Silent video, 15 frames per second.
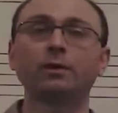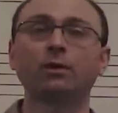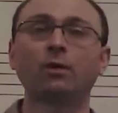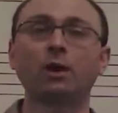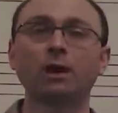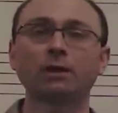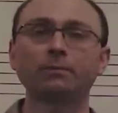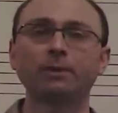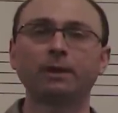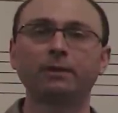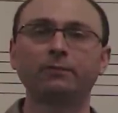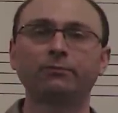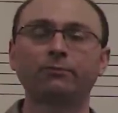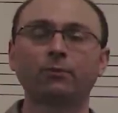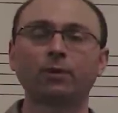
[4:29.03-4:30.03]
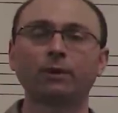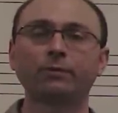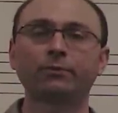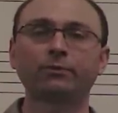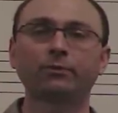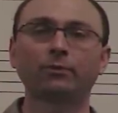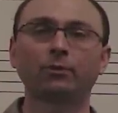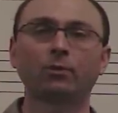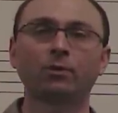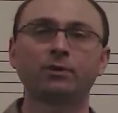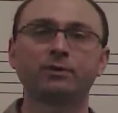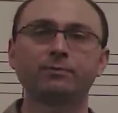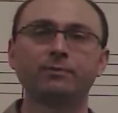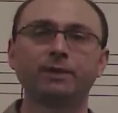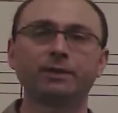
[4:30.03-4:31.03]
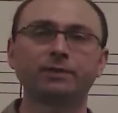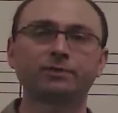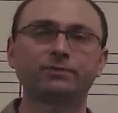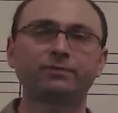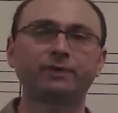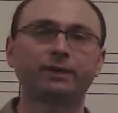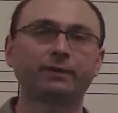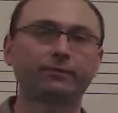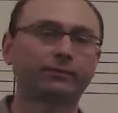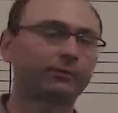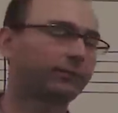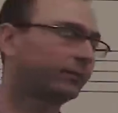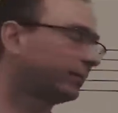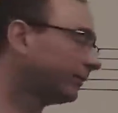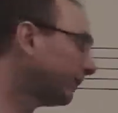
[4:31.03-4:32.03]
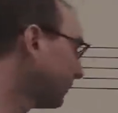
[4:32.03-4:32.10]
augmented fourths, or diminished fifths.